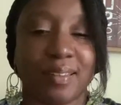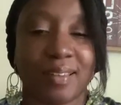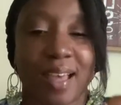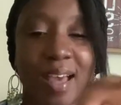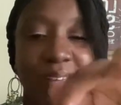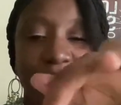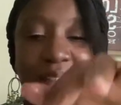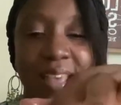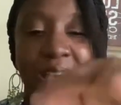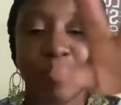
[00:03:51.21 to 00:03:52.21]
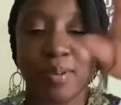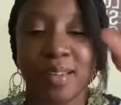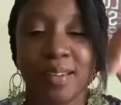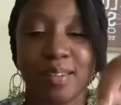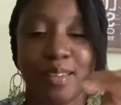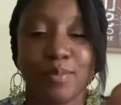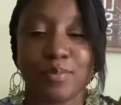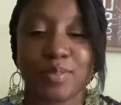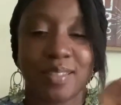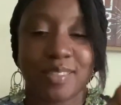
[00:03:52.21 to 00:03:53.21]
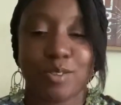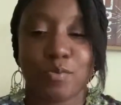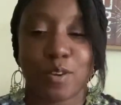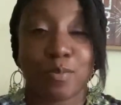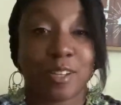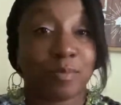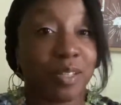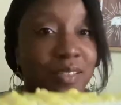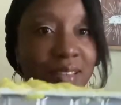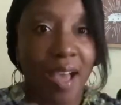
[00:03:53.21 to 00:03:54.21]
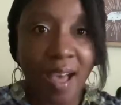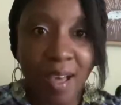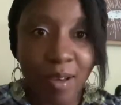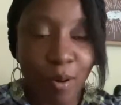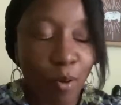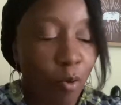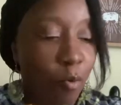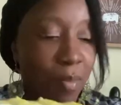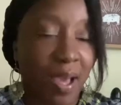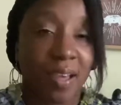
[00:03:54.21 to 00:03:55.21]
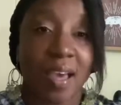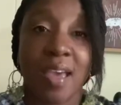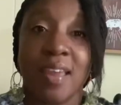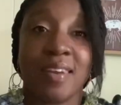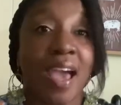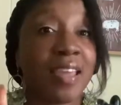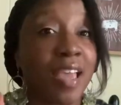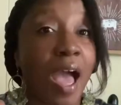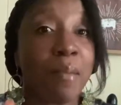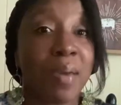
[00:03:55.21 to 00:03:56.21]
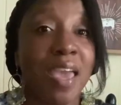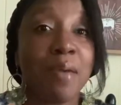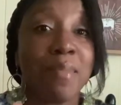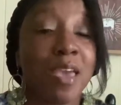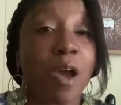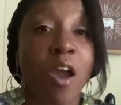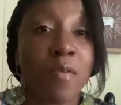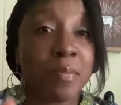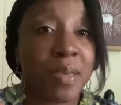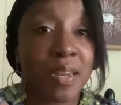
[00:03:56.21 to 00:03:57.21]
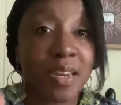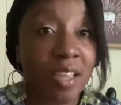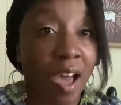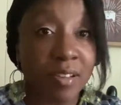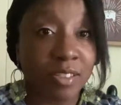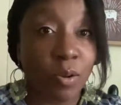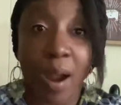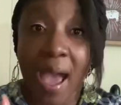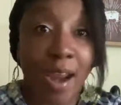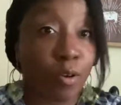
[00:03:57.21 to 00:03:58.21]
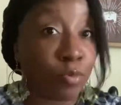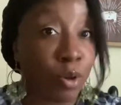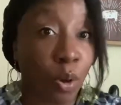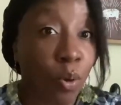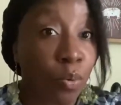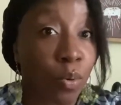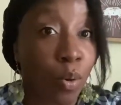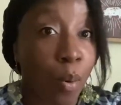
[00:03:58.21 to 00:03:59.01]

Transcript: i eat that one, leave these two for the boys. But y'all, oh my God. Now, y'all may, it may already been in y'all store. I don't know.